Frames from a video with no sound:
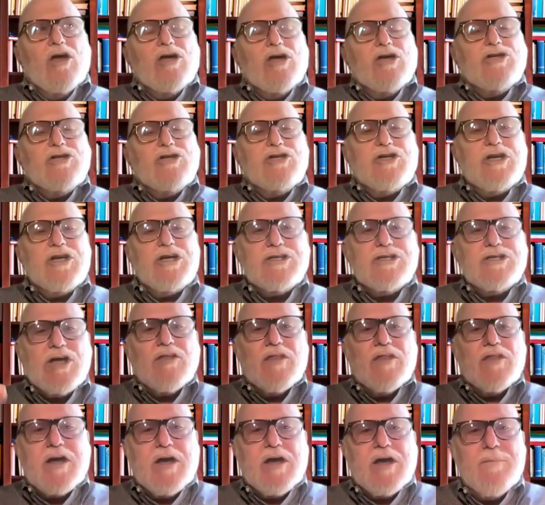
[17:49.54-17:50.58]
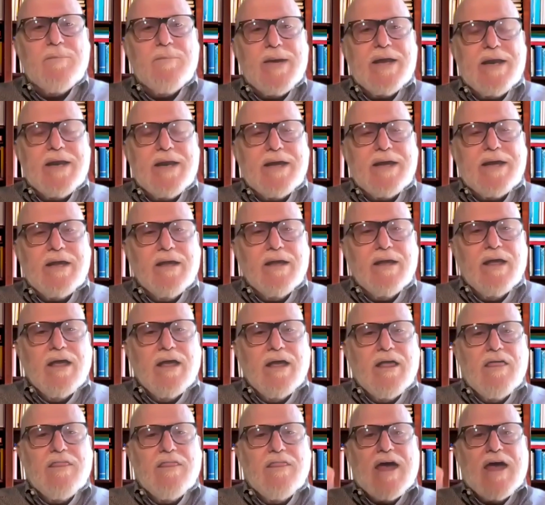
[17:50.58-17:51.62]
she's on the committee
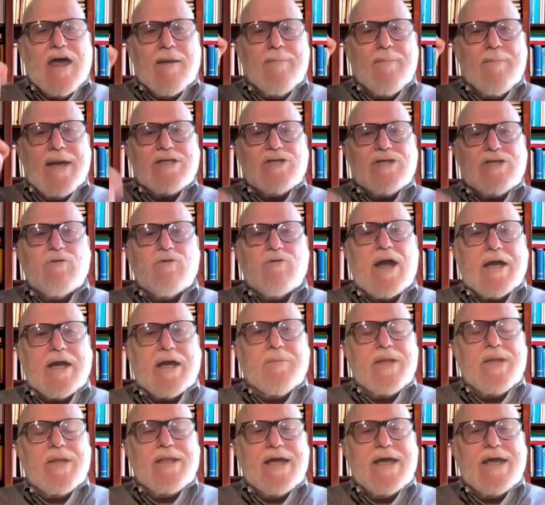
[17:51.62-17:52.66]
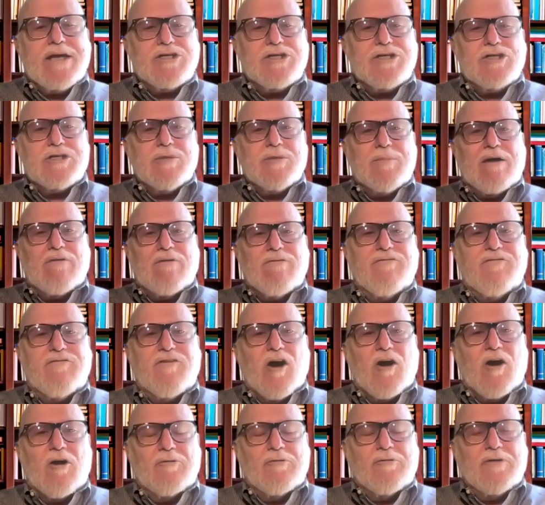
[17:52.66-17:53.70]
that makes recommendations about
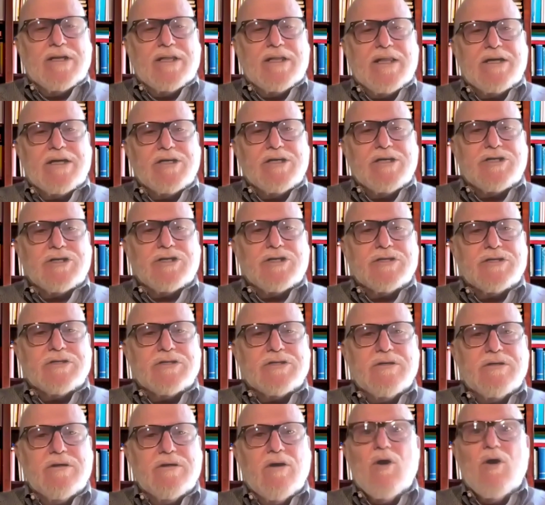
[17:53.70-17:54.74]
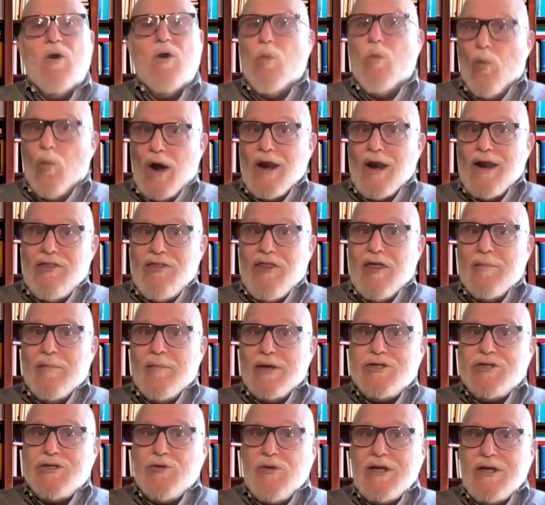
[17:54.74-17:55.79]
foreign relations. One of them
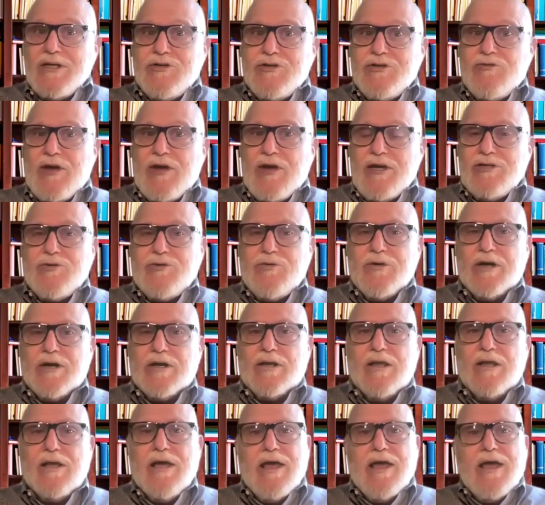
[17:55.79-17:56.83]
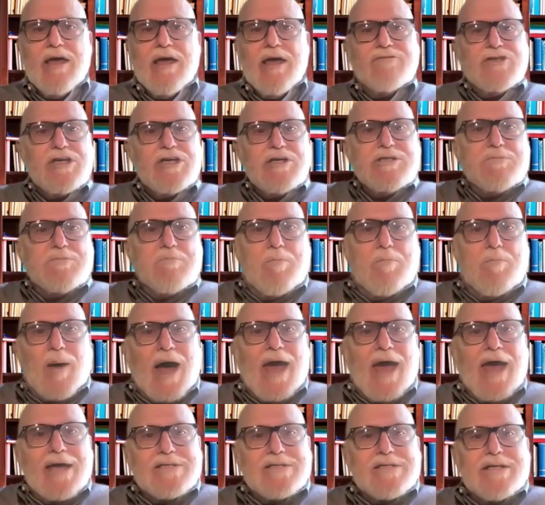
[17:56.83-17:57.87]
is Israel. If she's
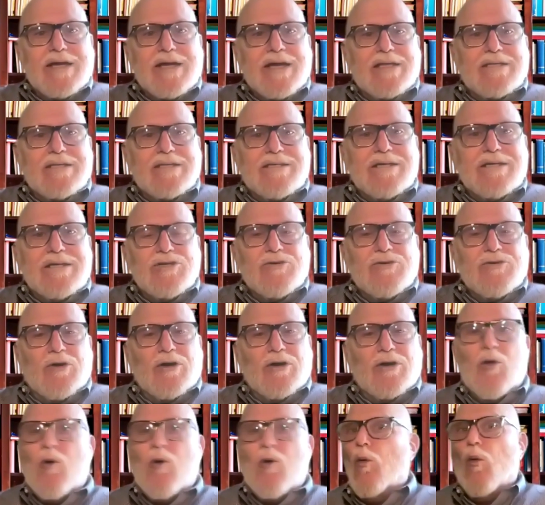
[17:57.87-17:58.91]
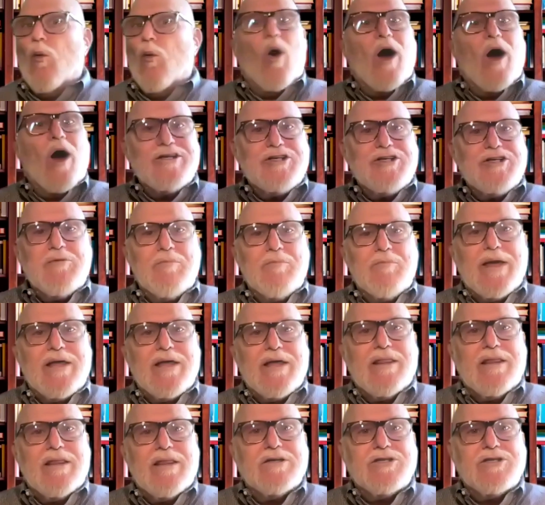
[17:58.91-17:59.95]
biased against Israel, why should
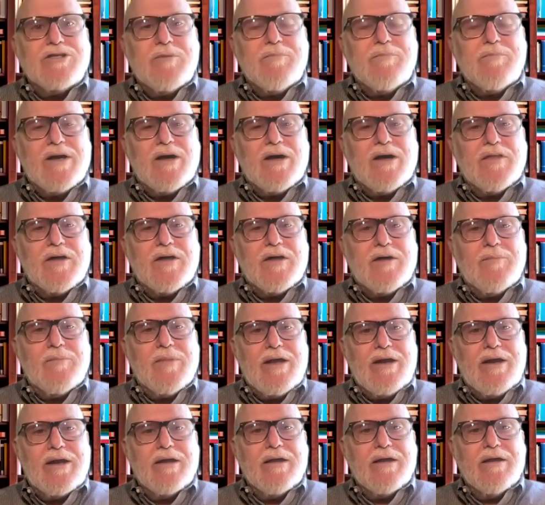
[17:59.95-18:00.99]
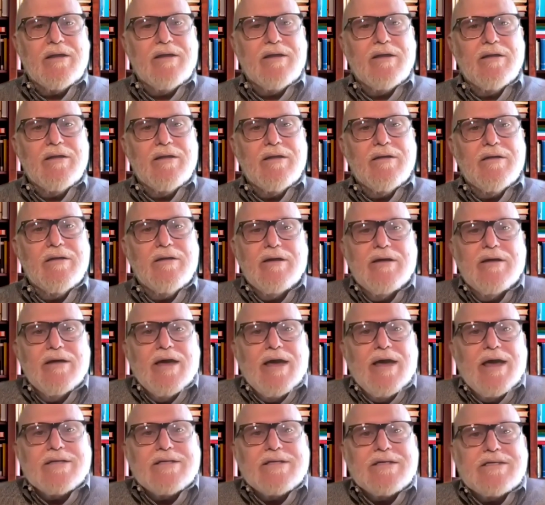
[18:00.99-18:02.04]
she be on the committee?
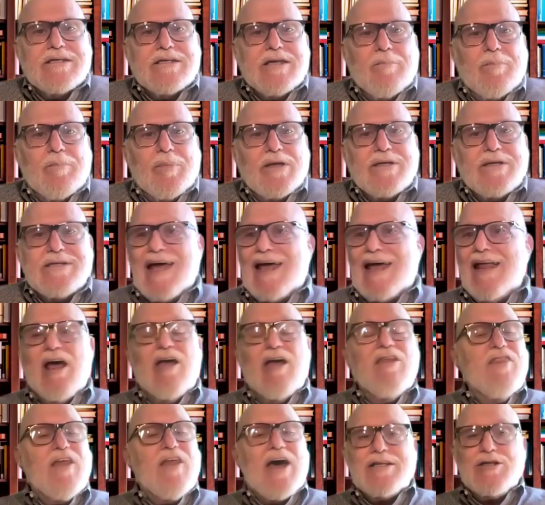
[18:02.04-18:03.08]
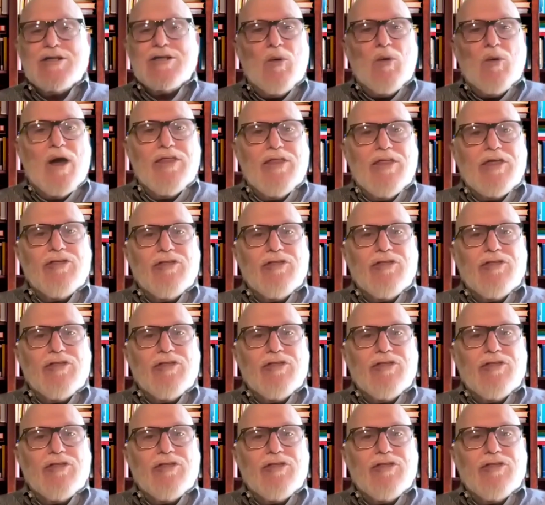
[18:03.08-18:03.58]
It's as simple as that. That's why they're